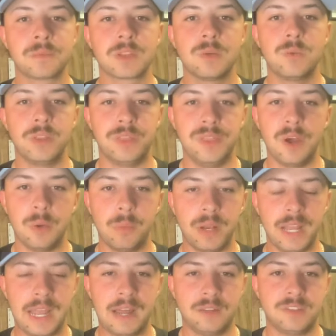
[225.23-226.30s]
with
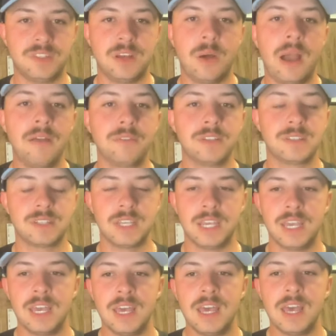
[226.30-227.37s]
nobody else. Now,
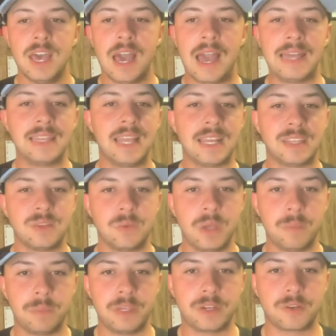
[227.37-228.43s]
obviously, I like the way
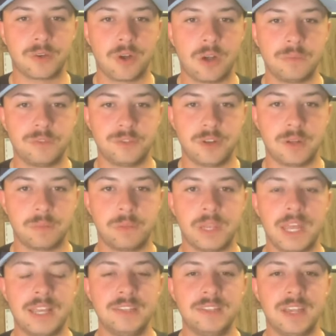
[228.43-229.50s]
Pete Crow Armstrong
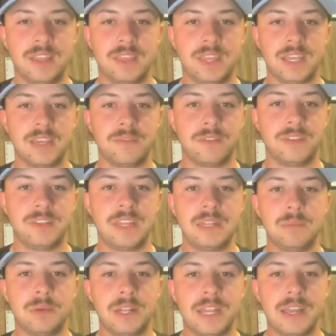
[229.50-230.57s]
plays. I think if it's
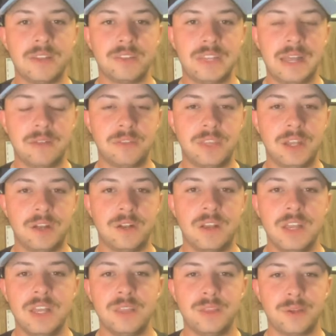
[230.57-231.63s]
anybody else out there,
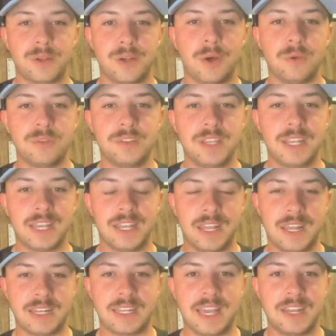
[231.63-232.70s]
they're coasting
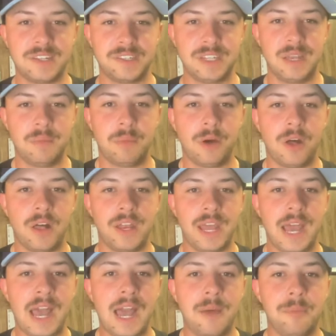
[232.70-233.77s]
and catching that ball on a
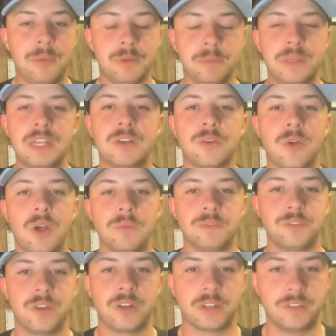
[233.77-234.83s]
hop. But Pete Armstrong
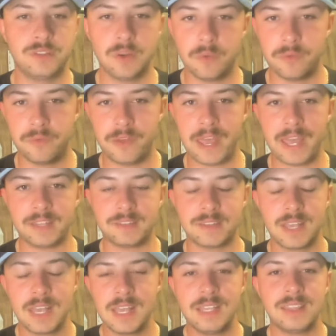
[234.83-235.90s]
Armstrong's so fast
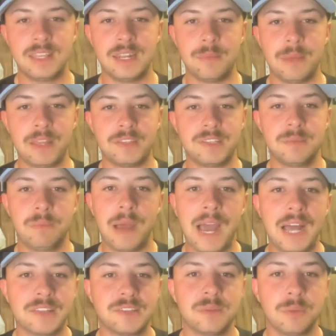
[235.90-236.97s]
that he makes it
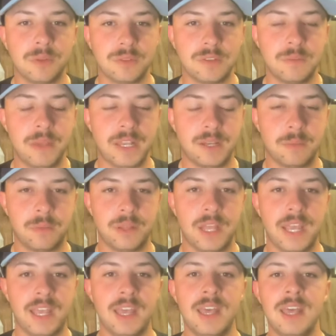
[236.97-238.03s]
possible to make a
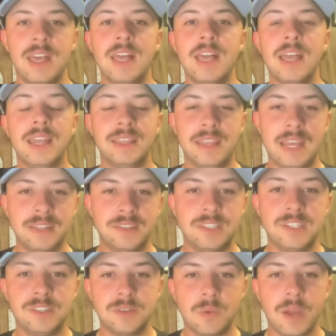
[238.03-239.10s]
play. In that
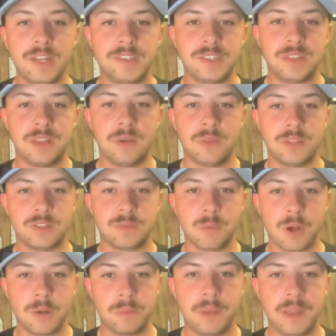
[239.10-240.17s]
situation, though, the
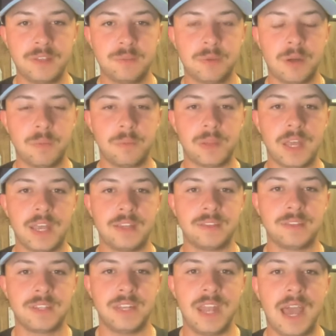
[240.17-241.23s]
smart baseball play is
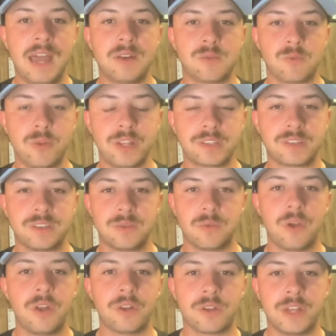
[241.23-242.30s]
to not risk the runner